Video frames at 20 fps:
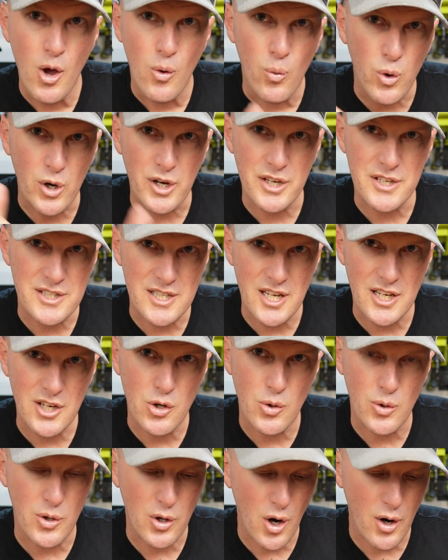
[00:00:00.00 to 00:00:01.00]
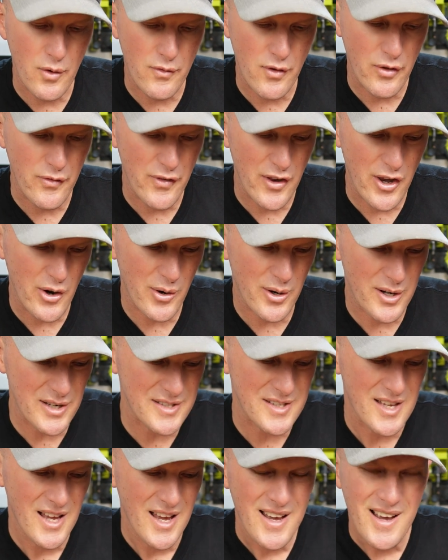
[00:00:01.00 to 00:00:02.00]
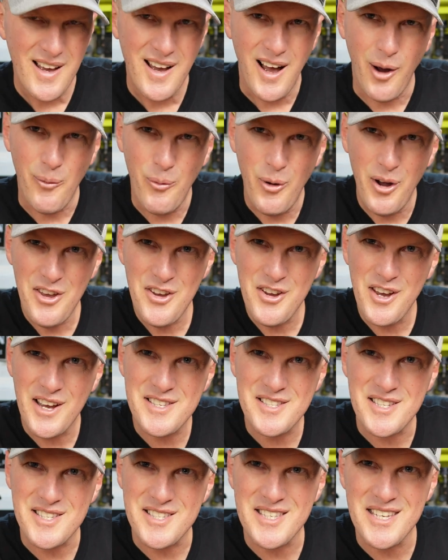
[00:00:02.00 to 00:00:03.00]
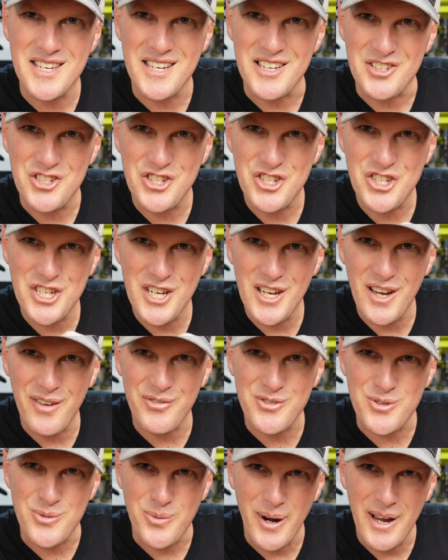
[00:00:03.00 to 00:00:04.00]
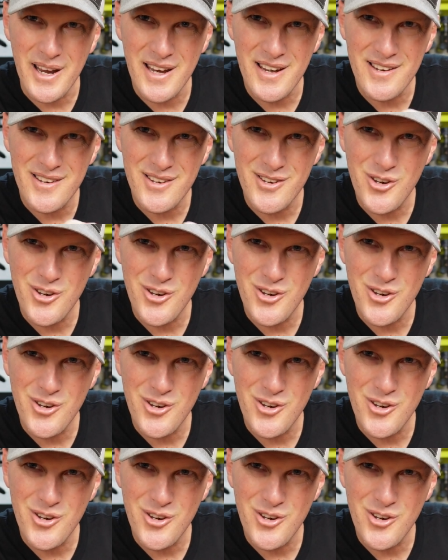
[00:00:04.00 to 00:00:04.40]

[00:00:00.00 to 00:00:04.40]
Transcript: we'll continue and go over the video because I want you guys to see it shift, right?